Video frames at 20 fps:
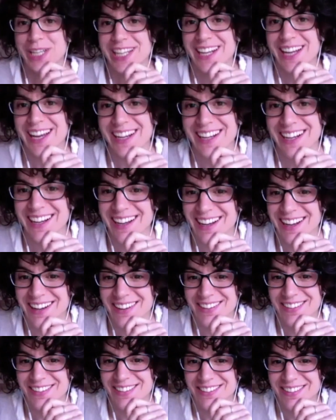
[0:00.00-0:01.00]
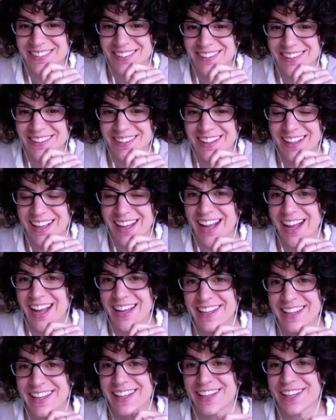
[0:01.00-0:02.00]
Anka,
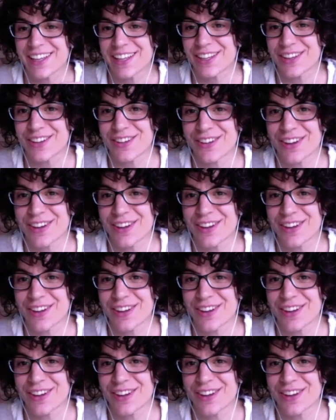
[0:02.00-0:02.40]
I